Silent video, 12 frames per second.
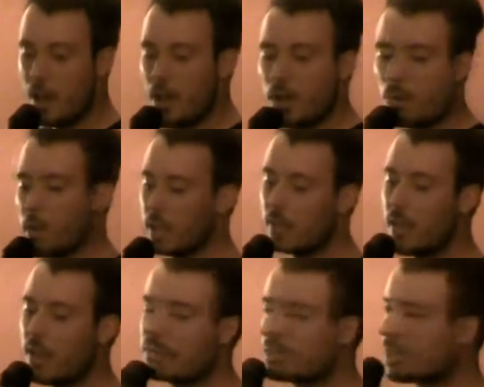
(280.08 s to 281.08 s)
When he
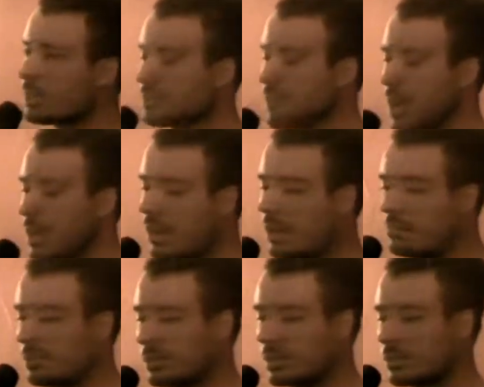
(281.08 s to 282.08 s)
left, I sat
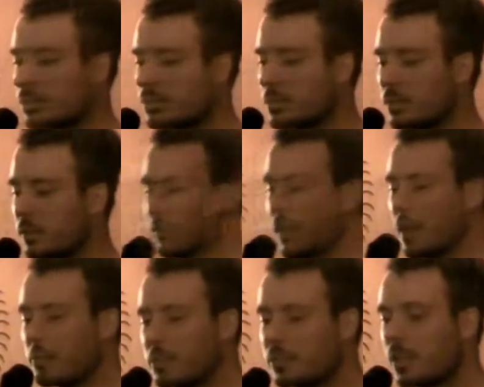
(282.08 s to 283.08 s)
up and took the
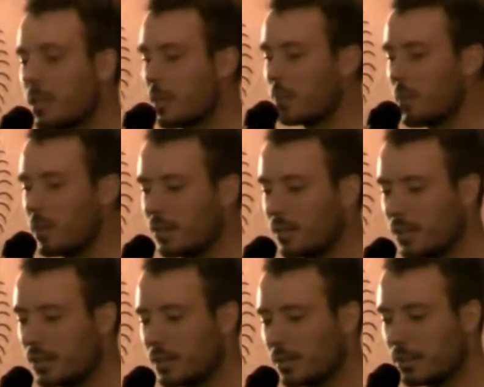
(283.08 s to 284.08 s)
time to check out my
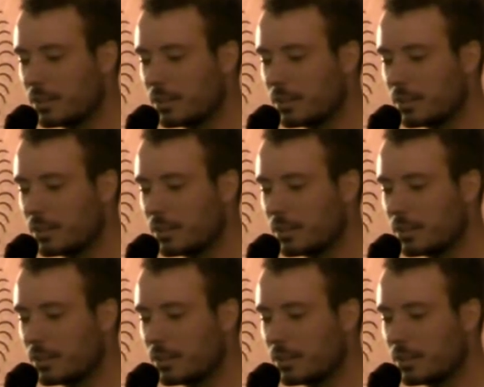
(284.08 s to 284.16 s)
dick.